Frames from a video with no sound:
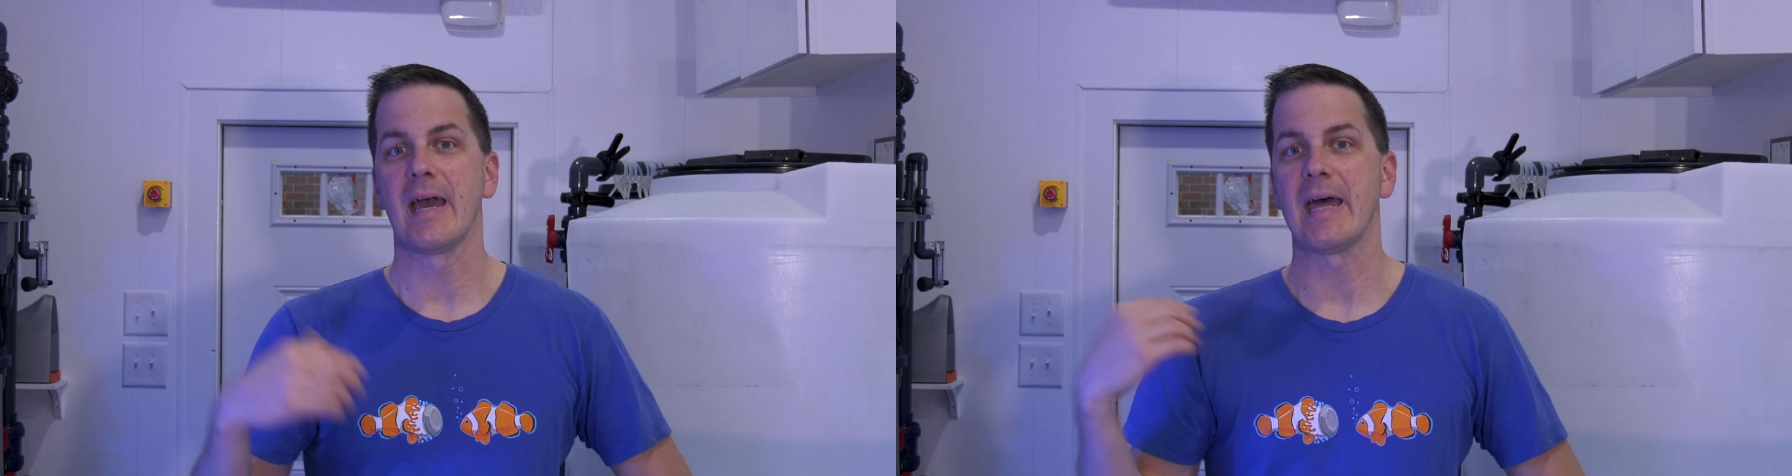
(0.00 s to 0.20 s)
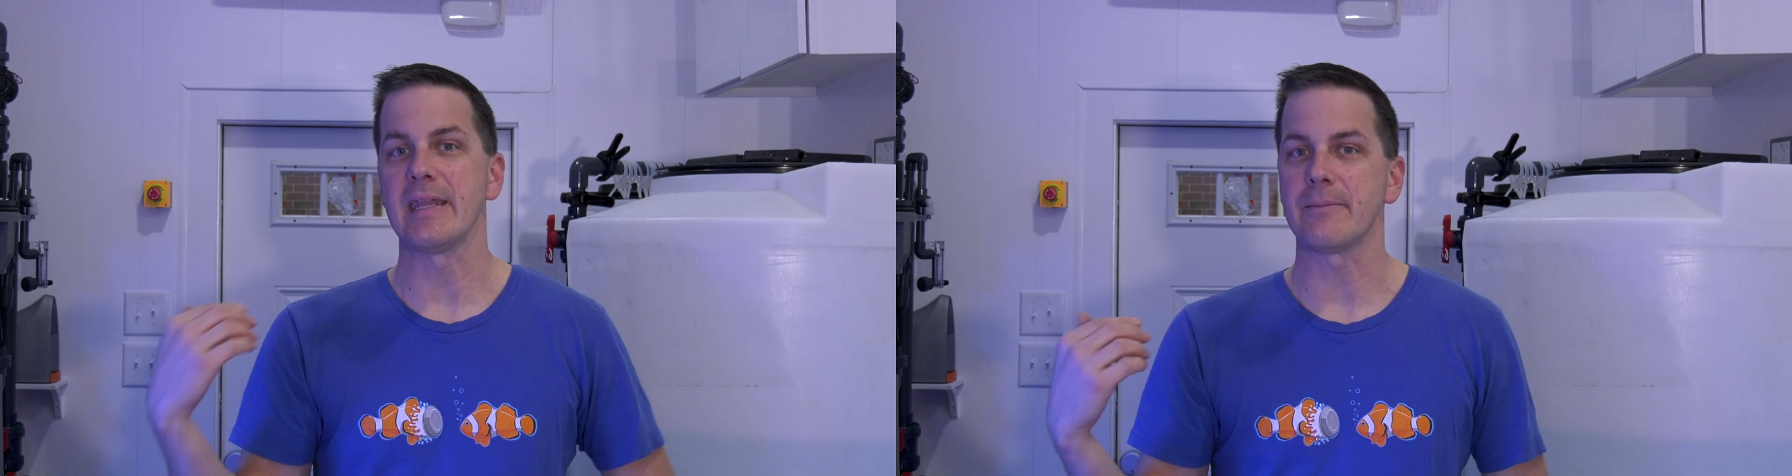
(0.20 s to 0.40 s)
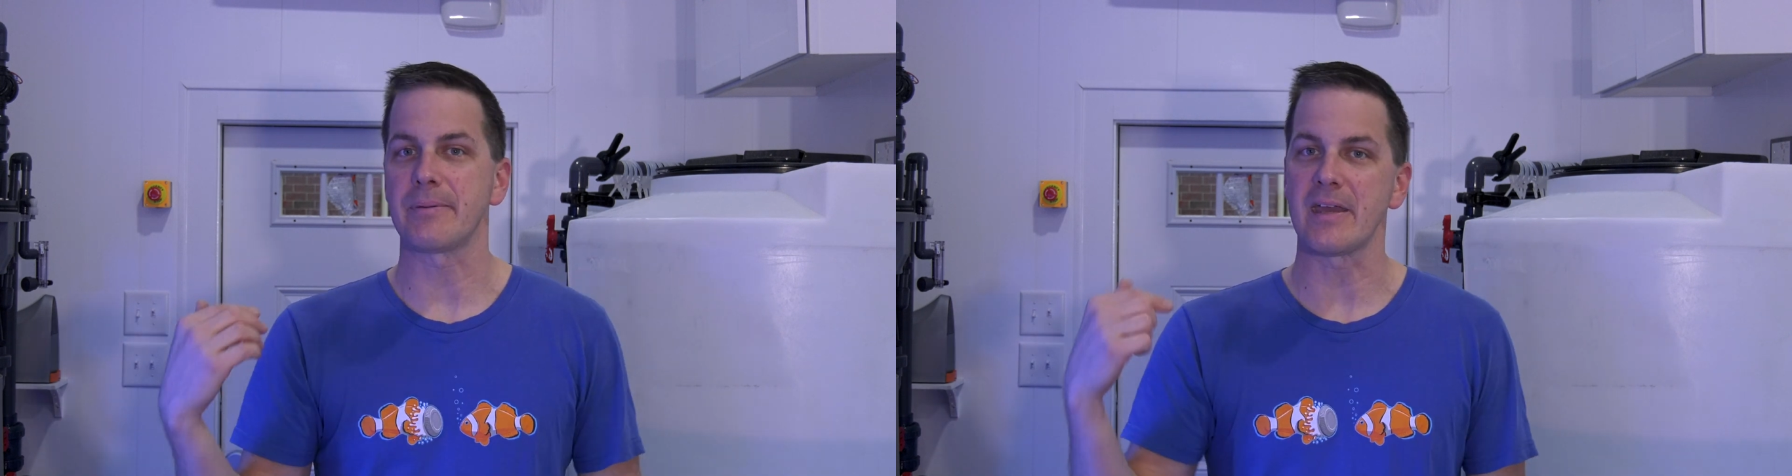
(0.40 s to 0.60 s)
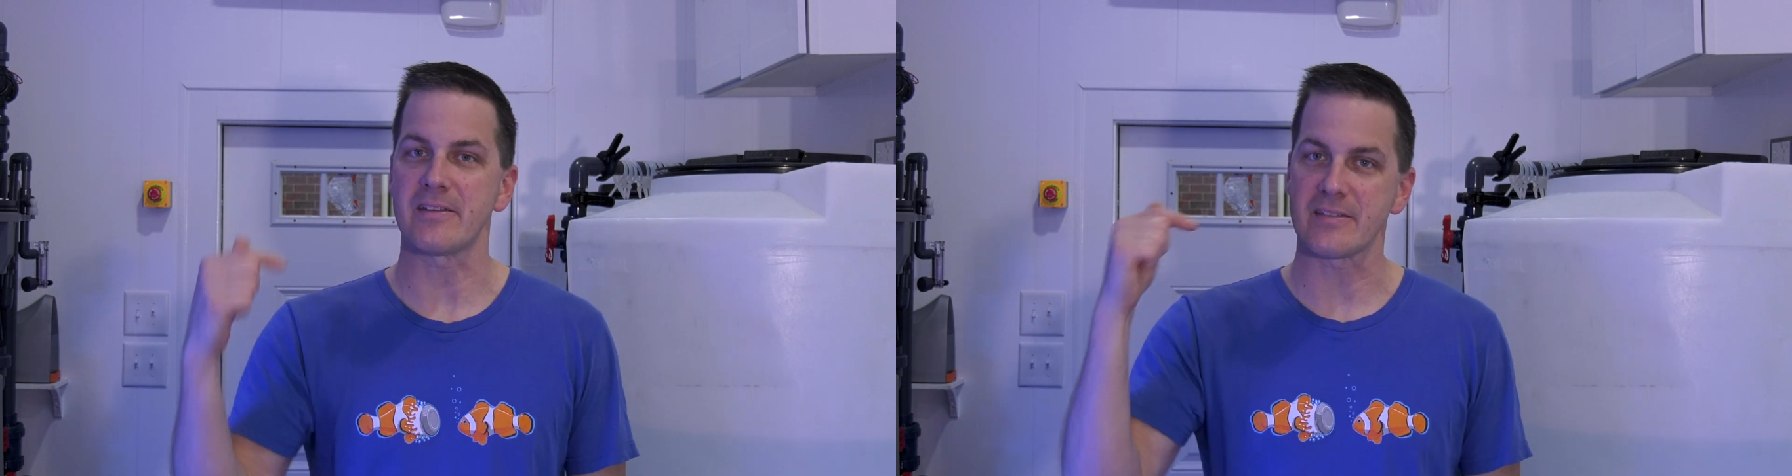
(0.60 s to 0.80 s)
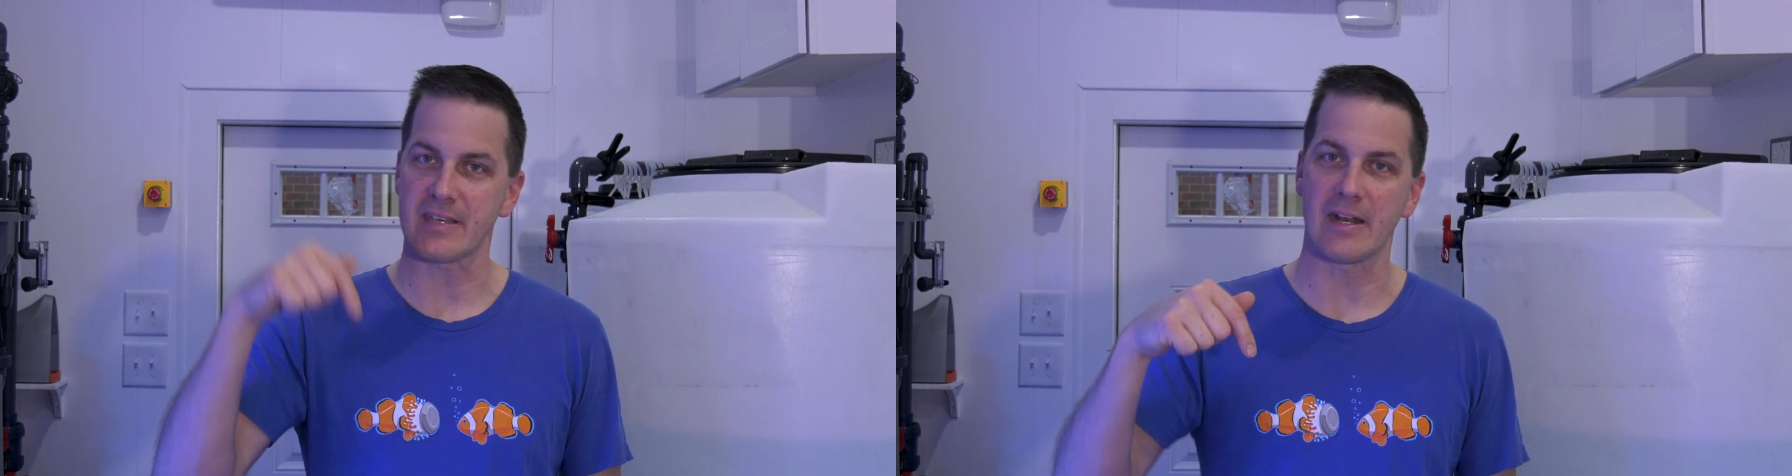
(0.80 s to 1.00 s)
and then the
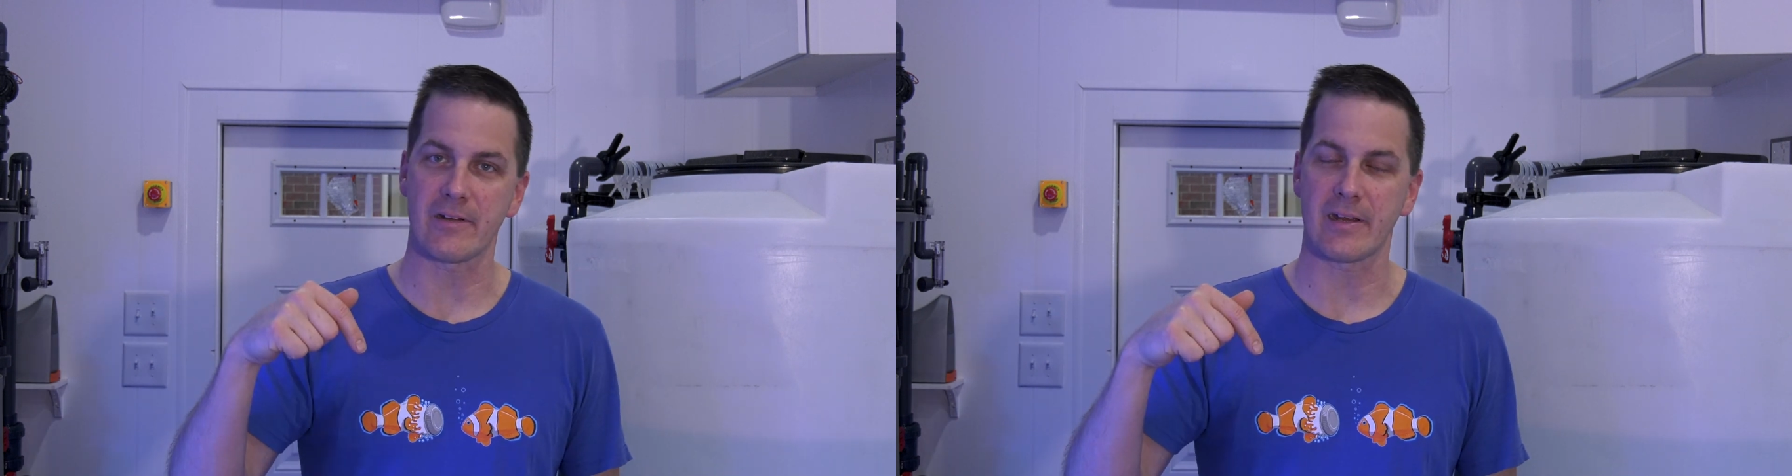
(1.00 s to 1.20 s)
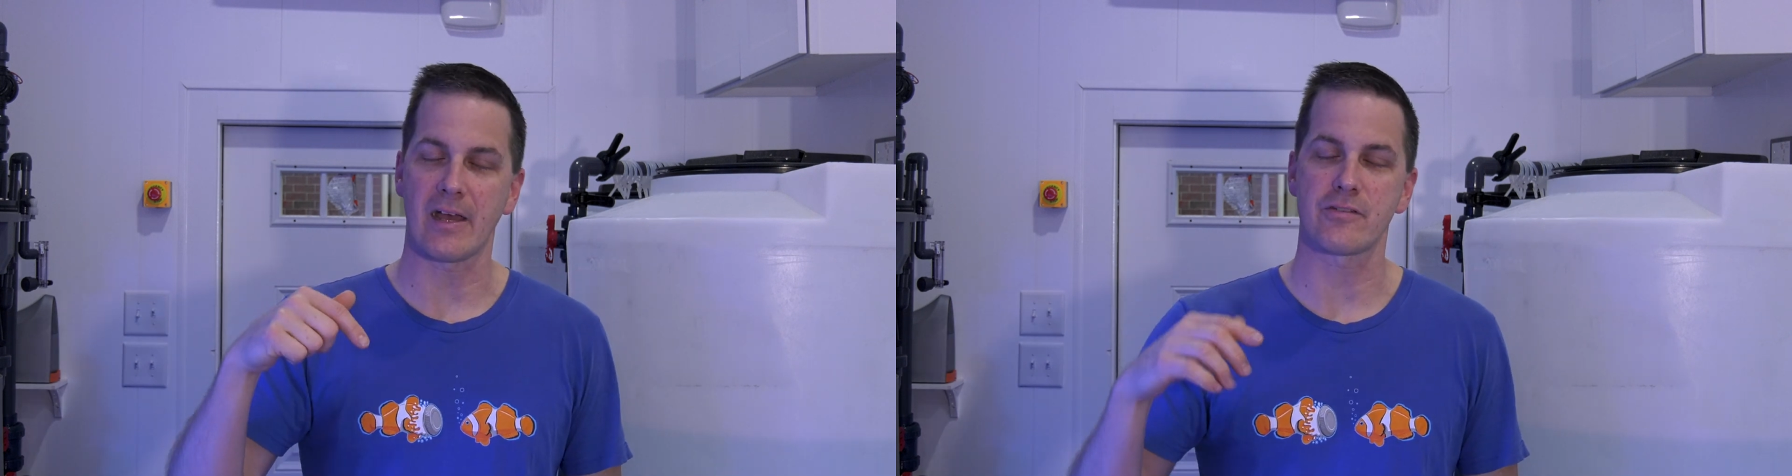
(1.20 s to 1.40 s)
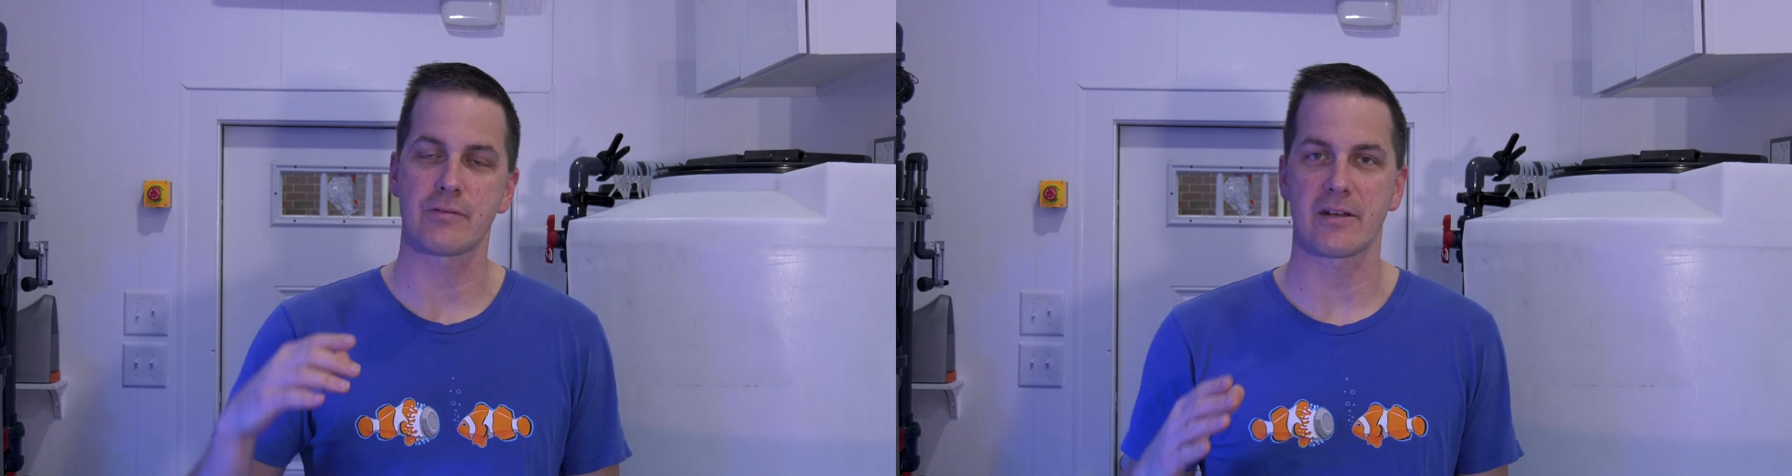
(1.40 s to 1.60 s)
pH inside of your calcium